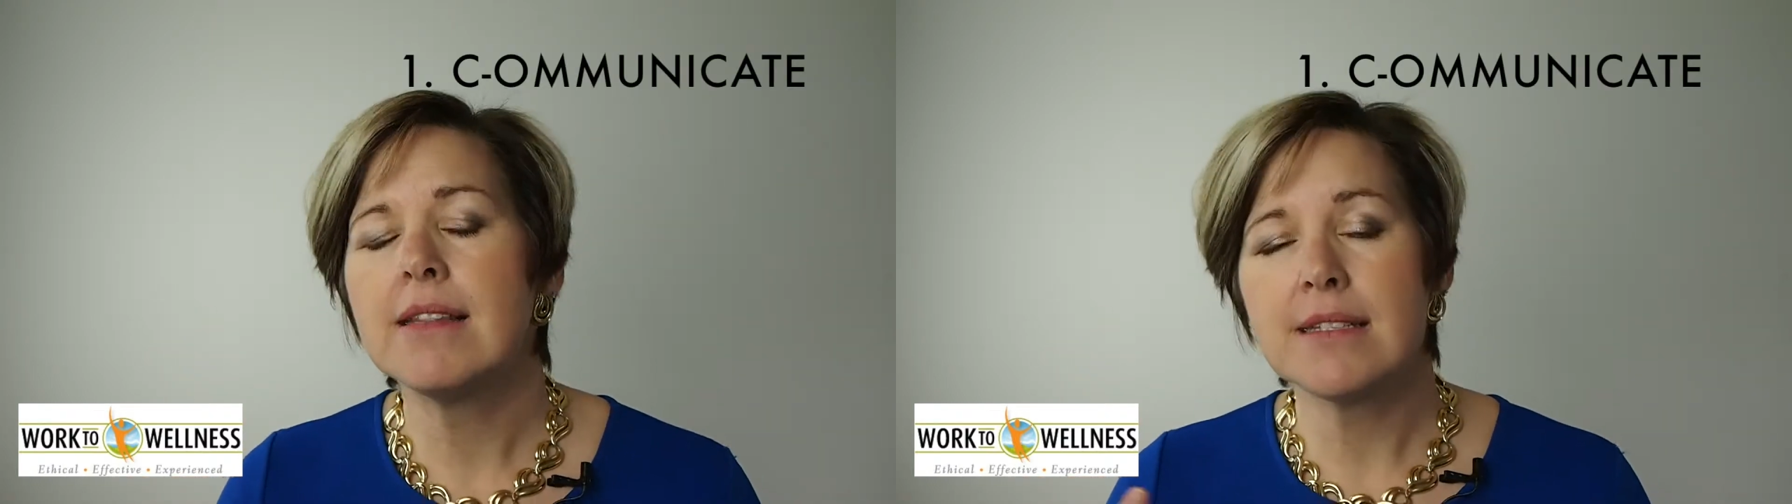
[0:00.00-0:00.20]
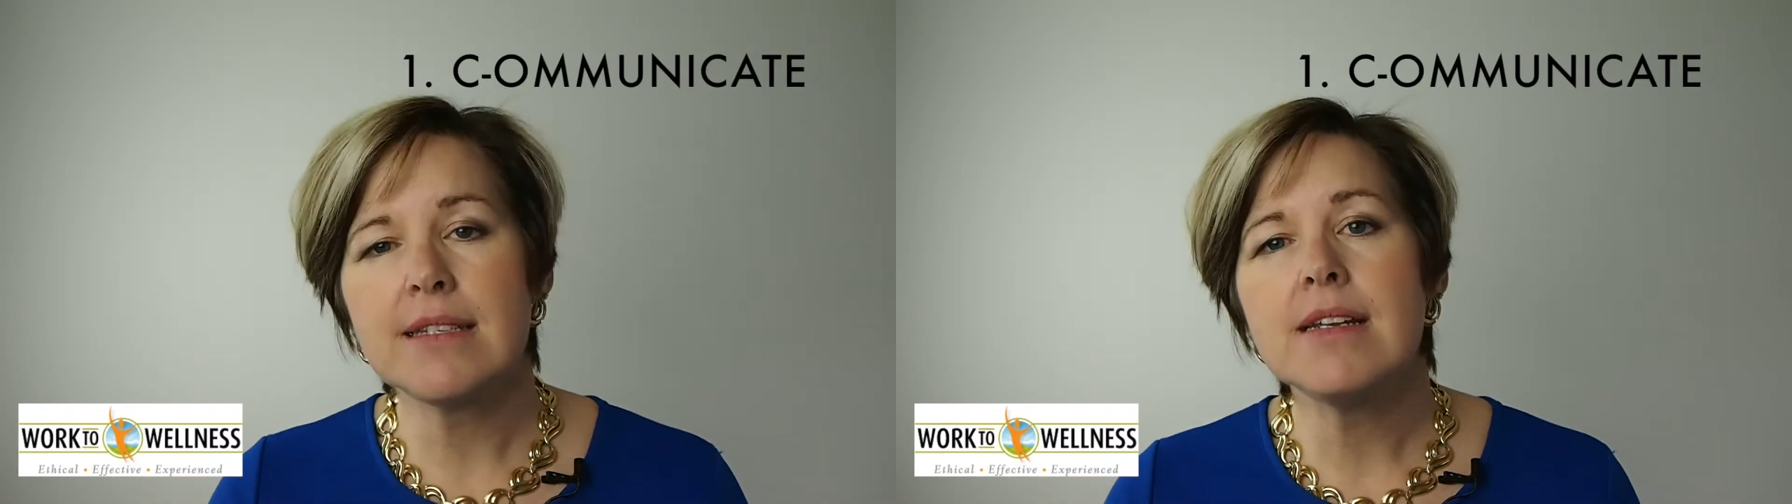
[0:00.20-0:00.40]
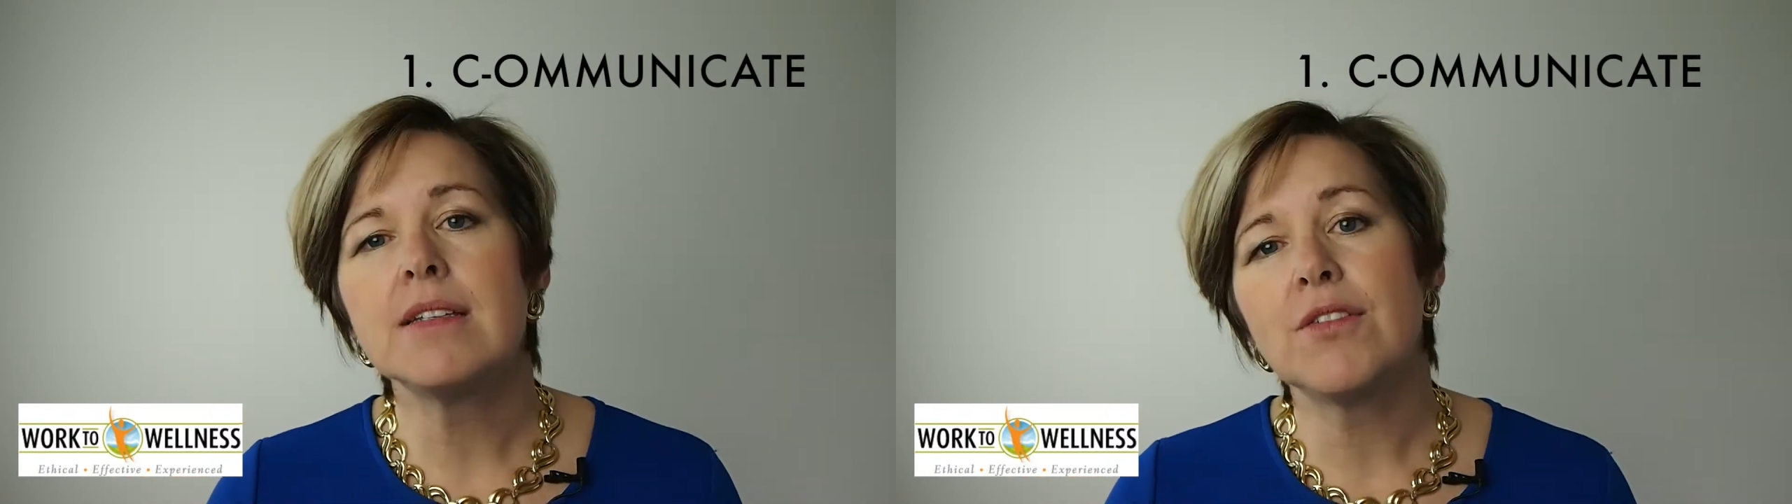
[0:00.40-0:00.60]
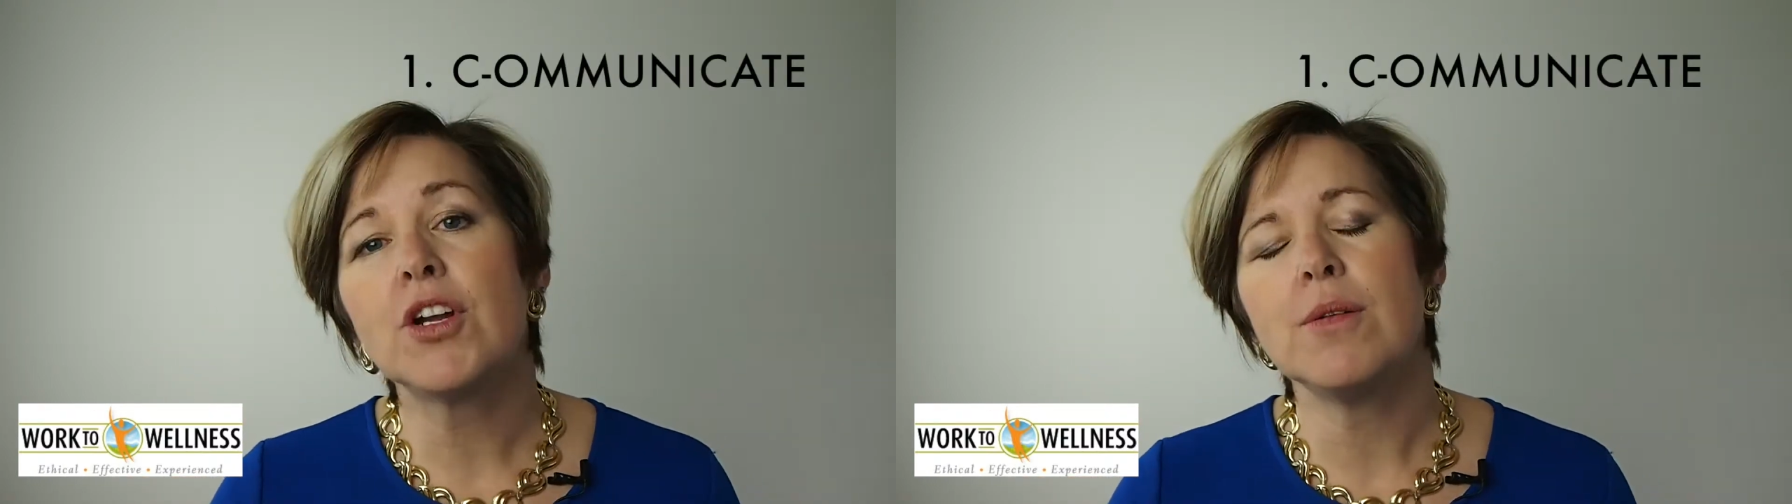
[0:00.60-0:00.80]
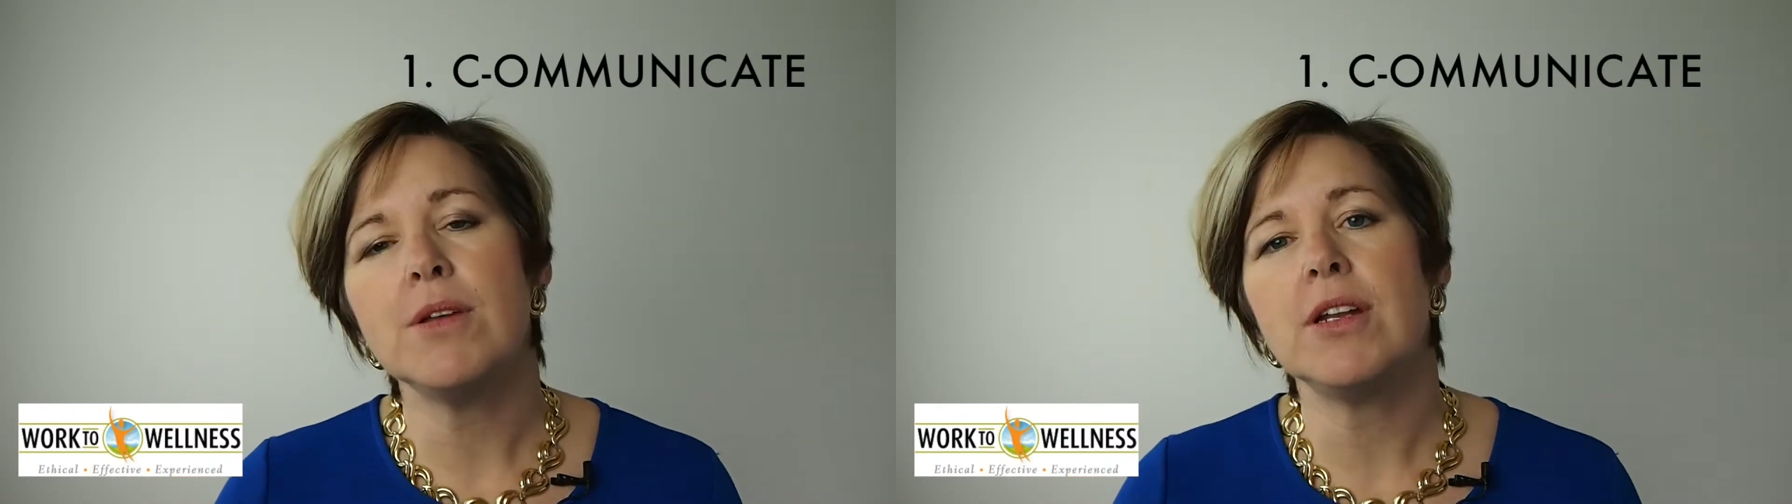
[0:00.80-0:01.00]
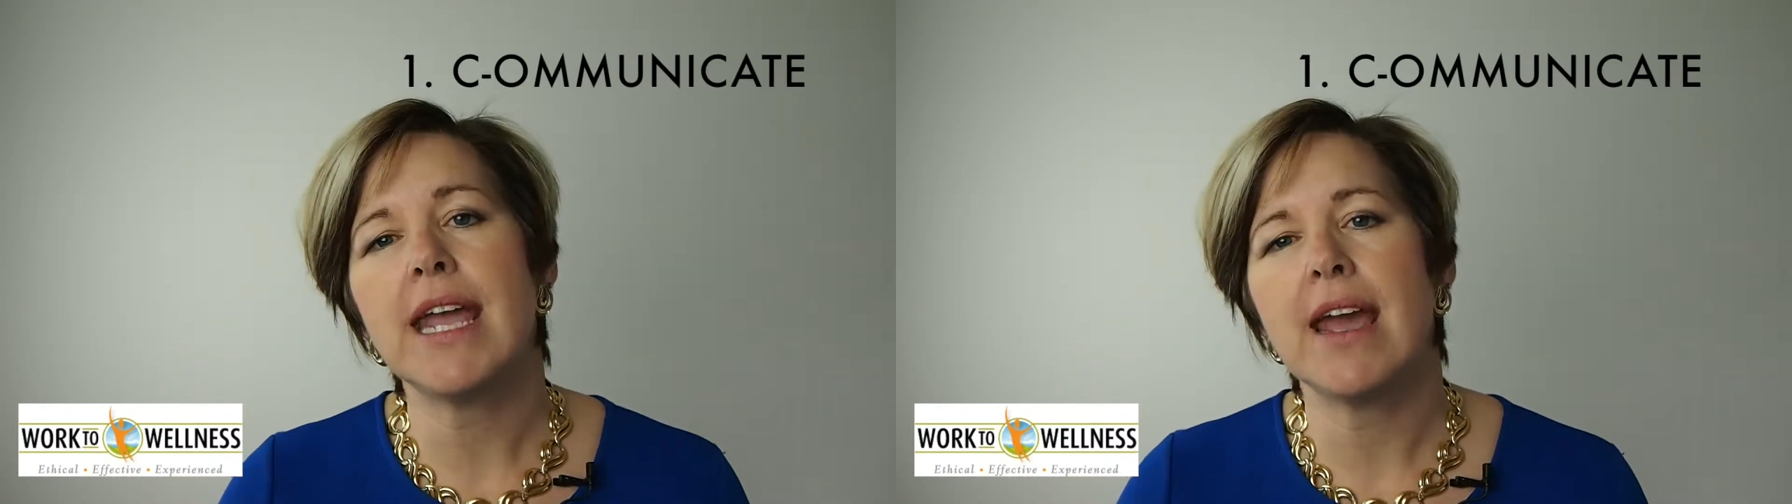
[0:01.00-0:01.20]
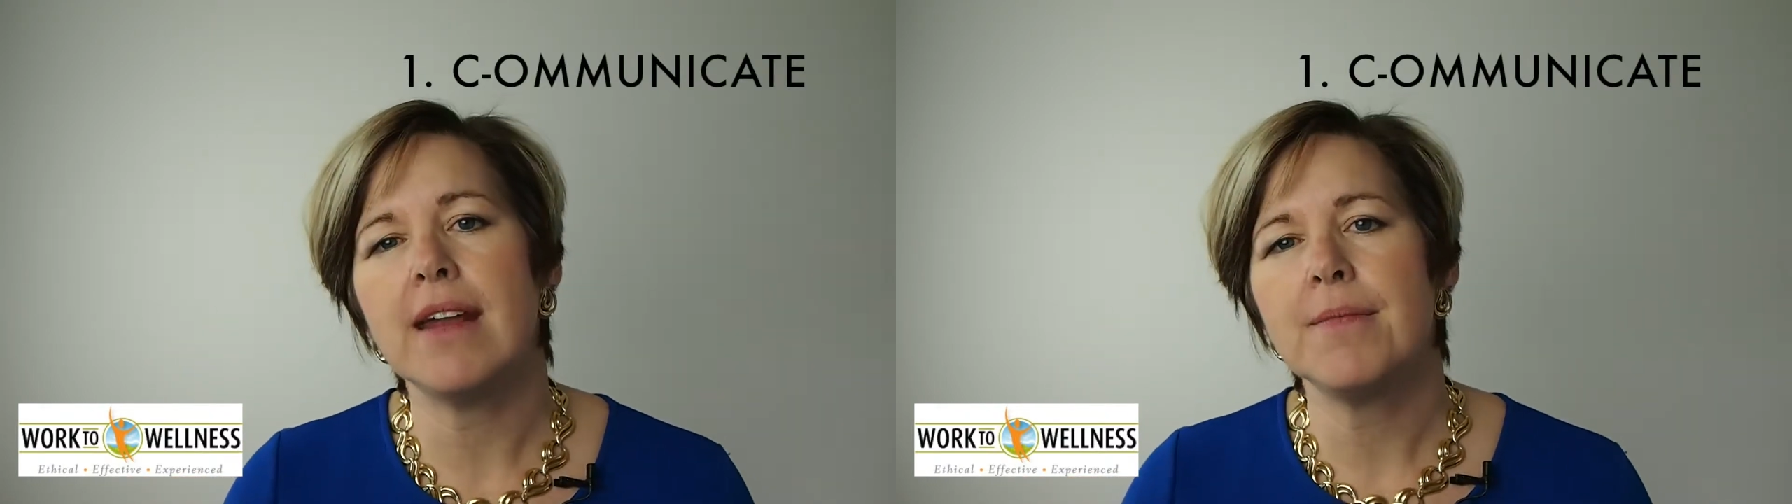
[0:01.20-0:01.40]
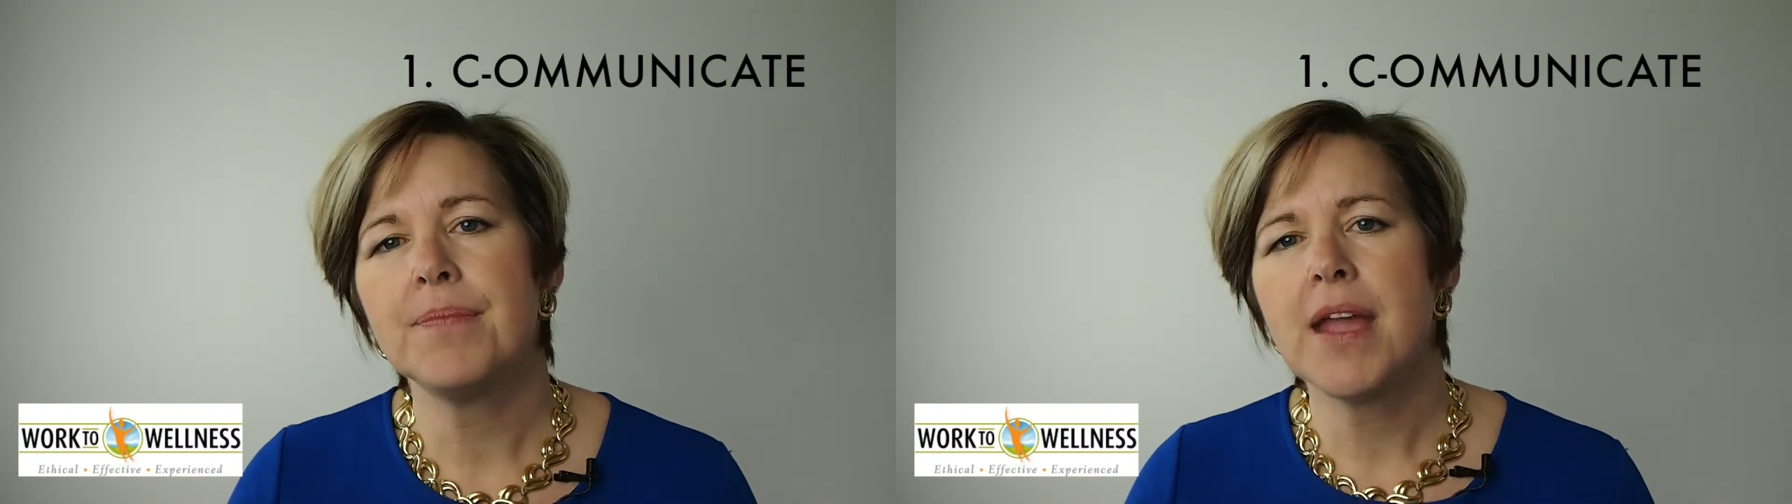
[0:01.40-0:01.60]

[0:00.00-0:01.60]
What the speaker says: The C is for communicate.